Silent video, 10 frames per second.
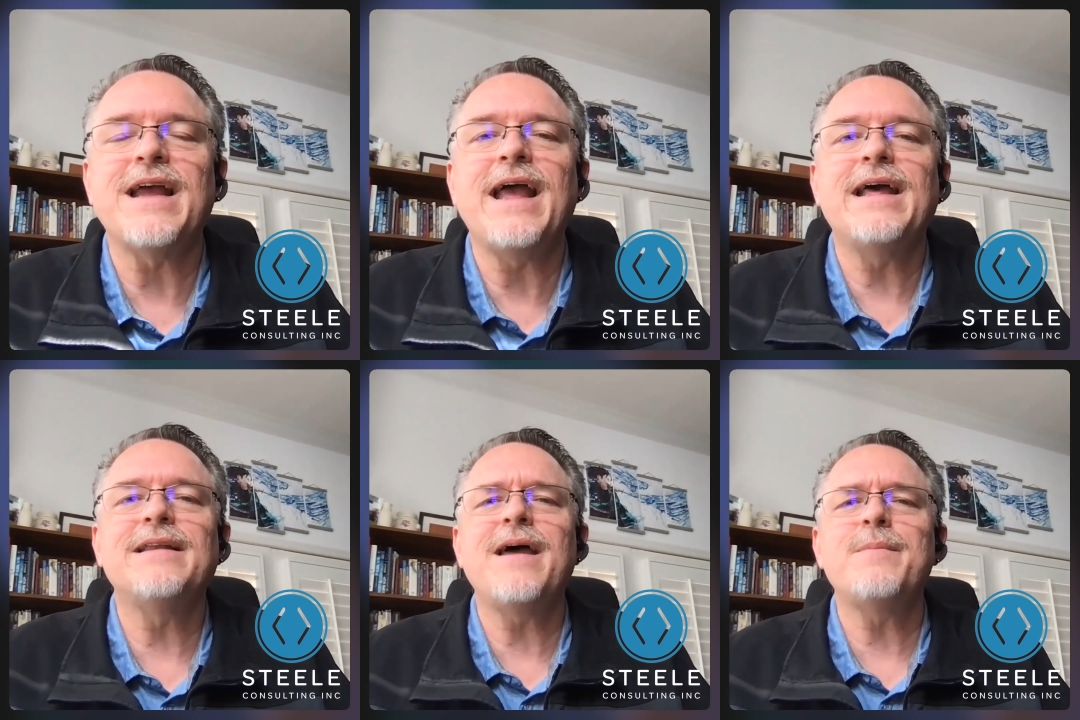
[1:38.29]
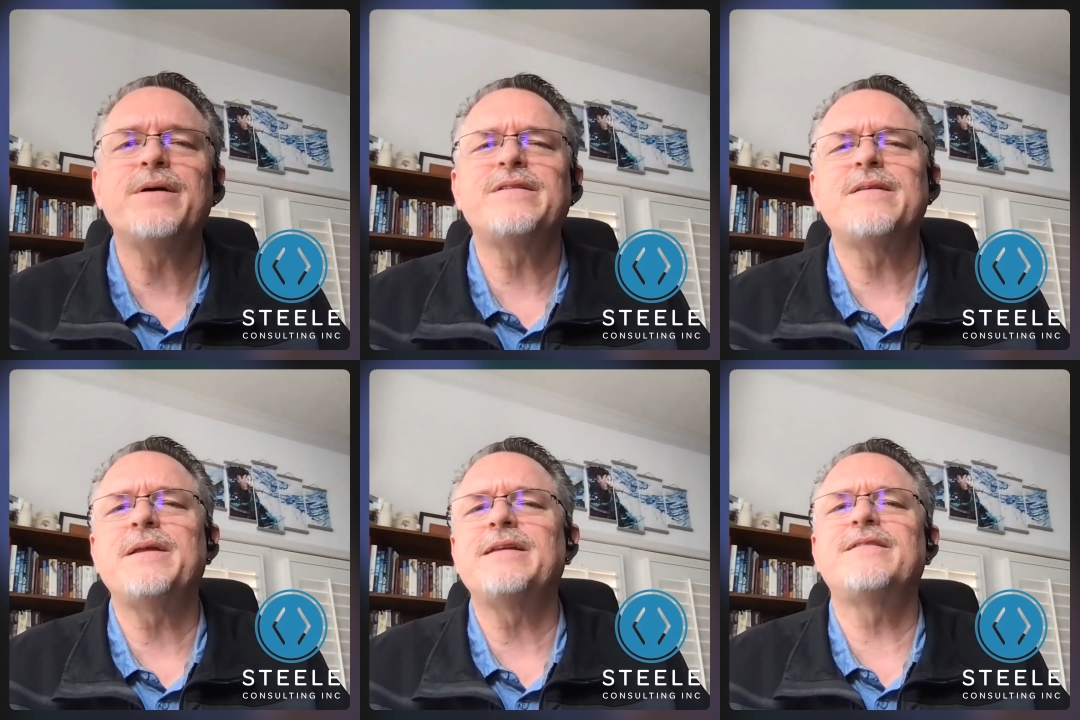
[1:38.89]
And that puts
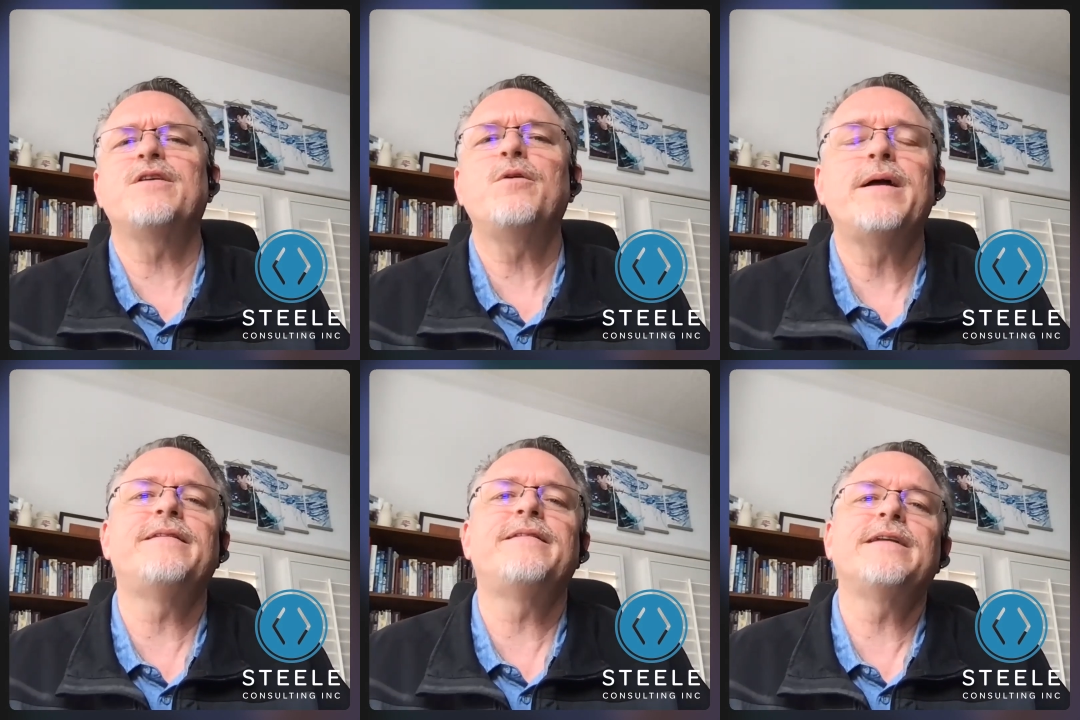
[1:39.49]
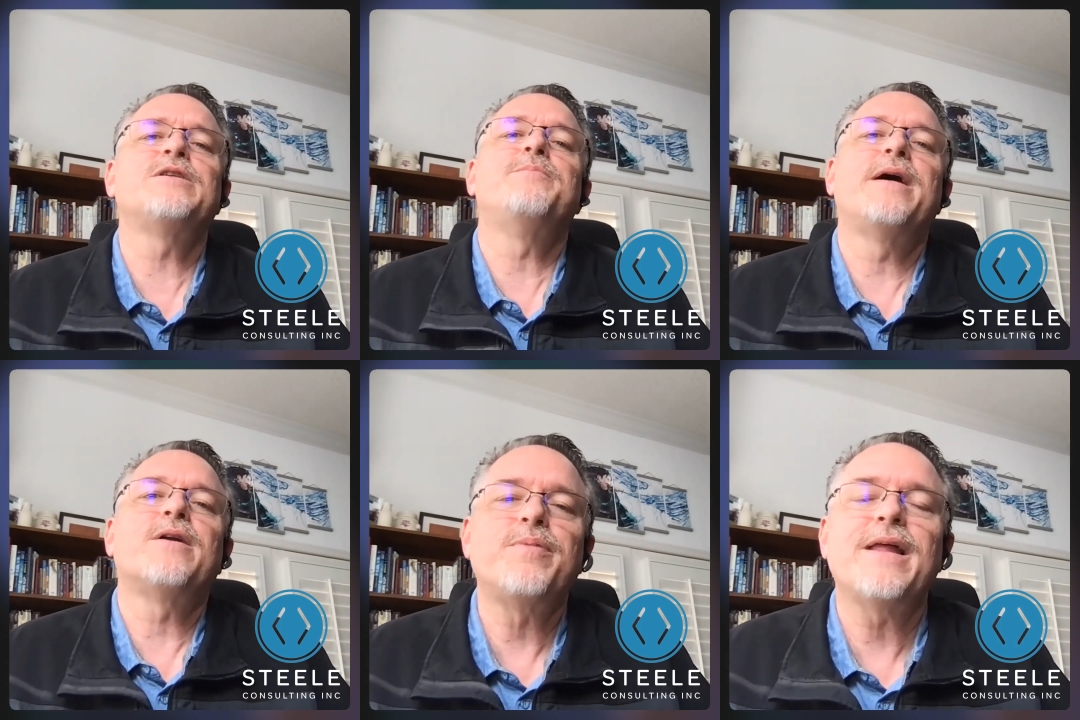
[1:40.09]
them in such a
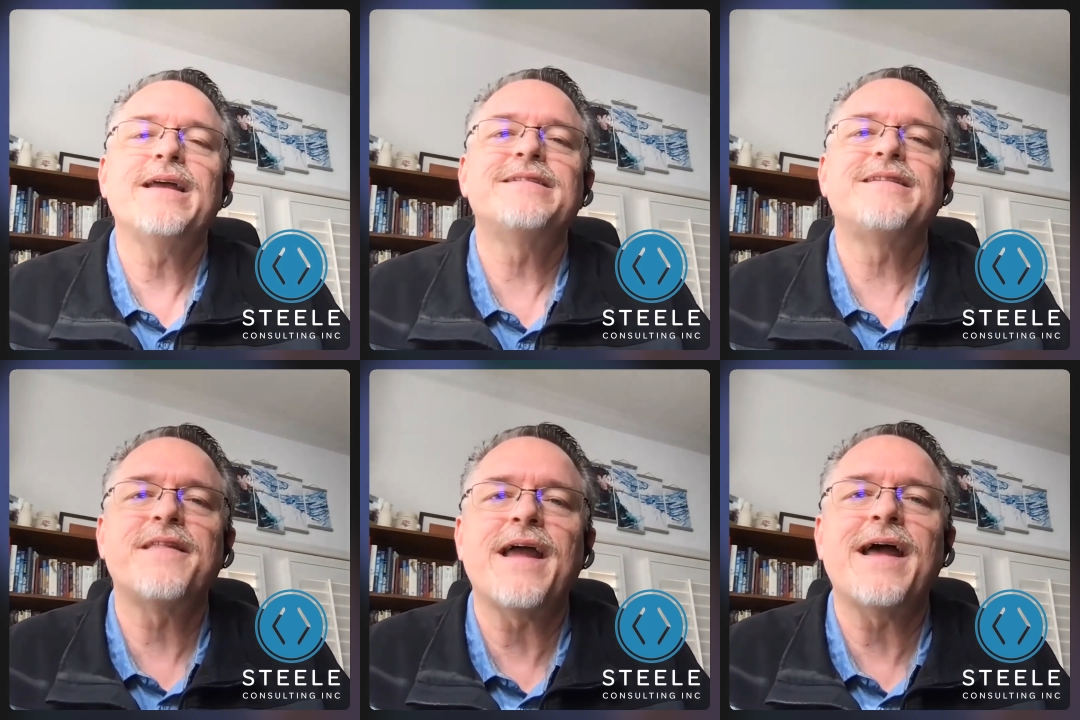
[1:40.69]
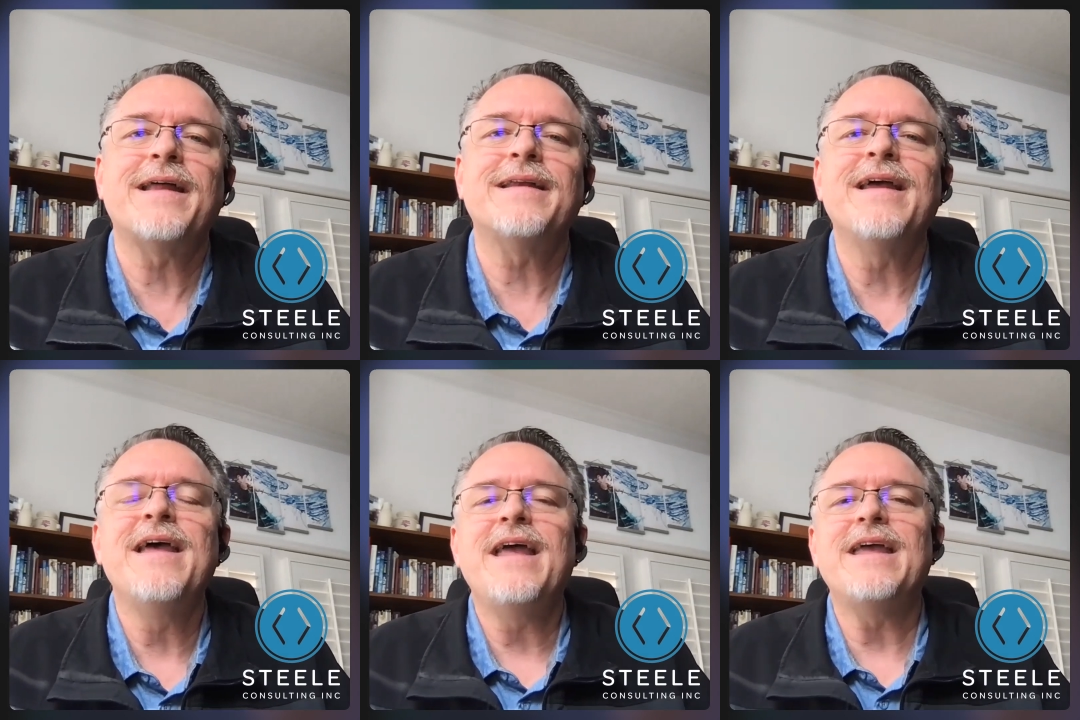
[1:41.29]
better place than
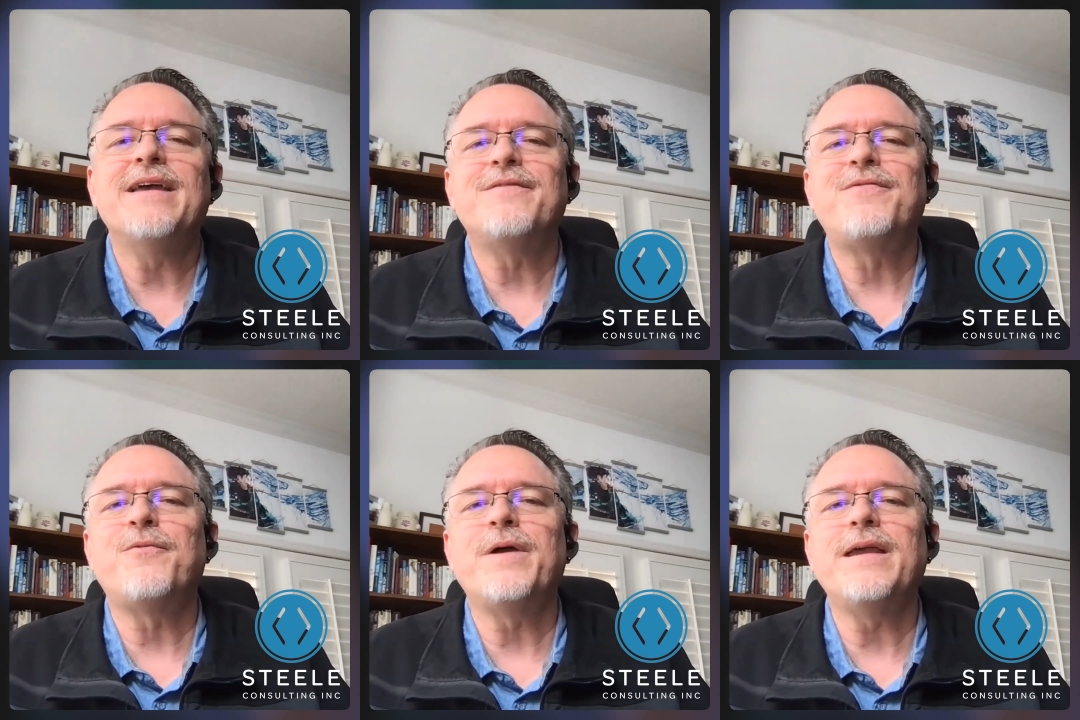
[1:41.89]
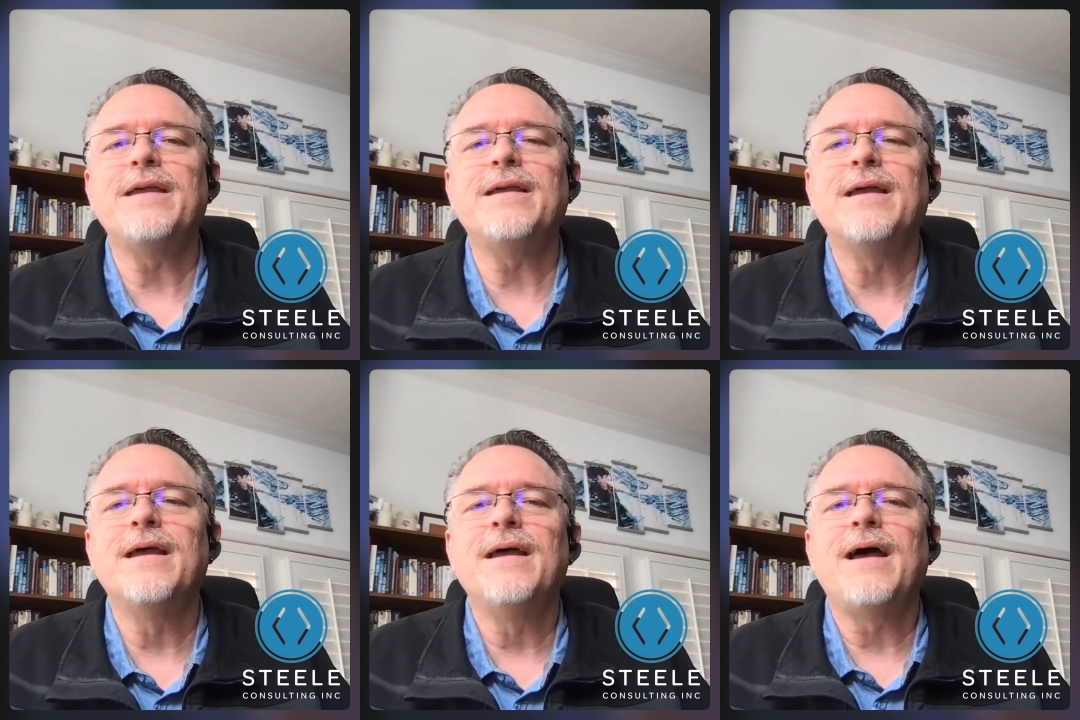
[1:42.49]
if we